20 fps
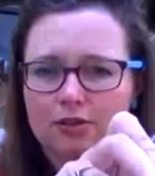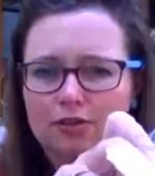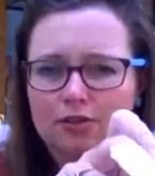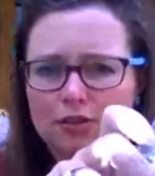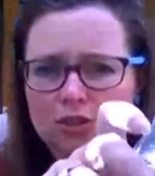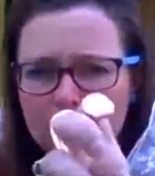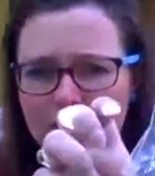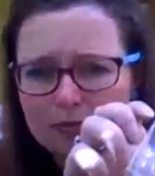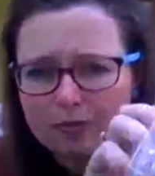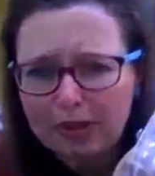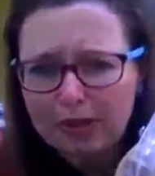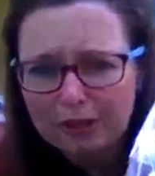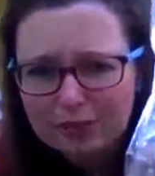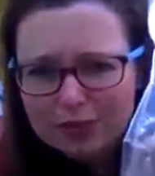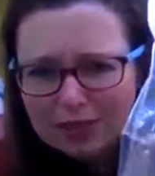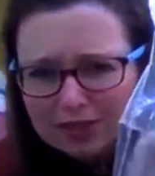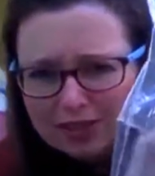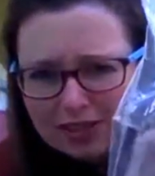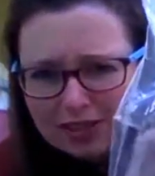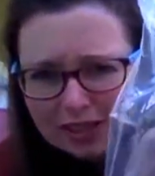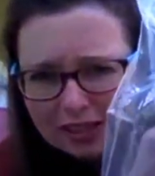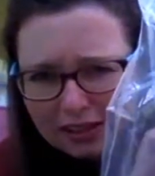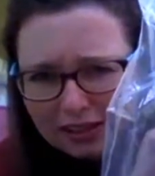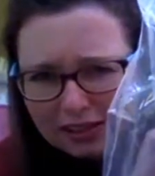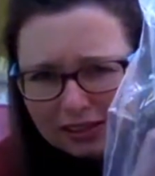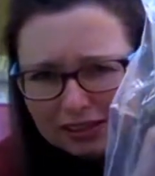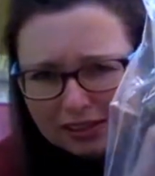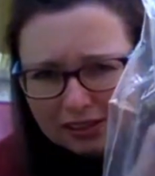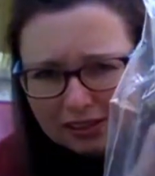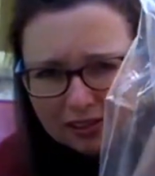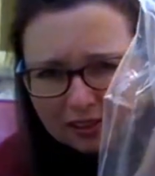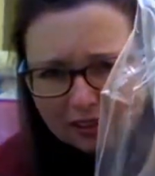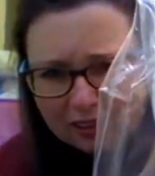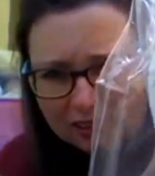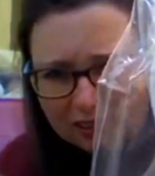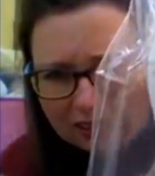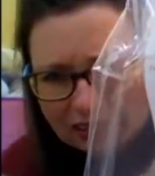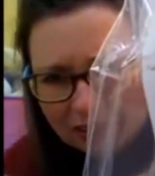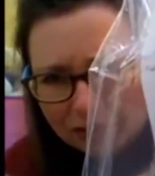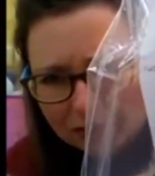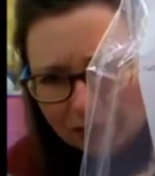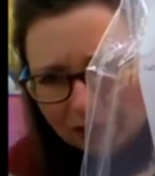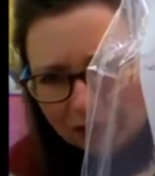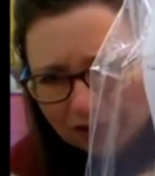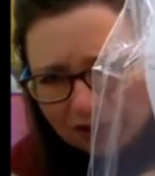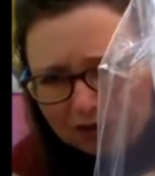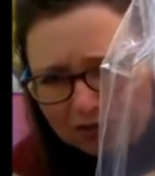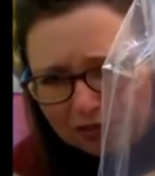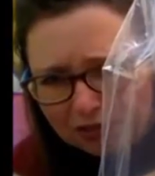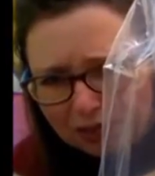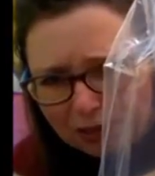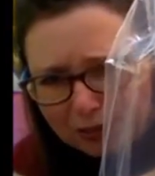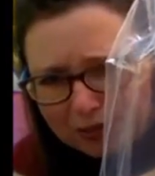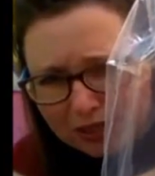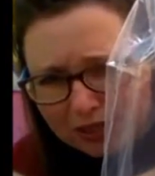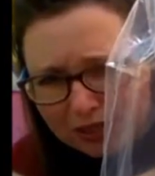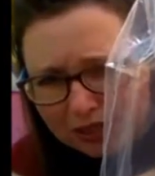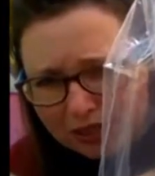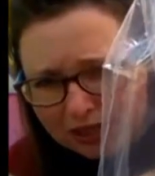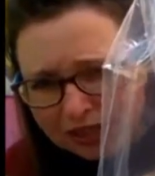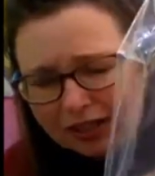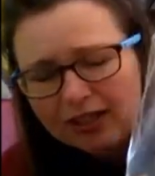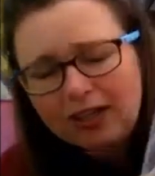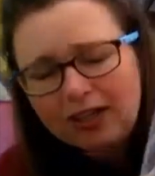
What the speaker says: just to be able to see. Oh, I've not flicked it again.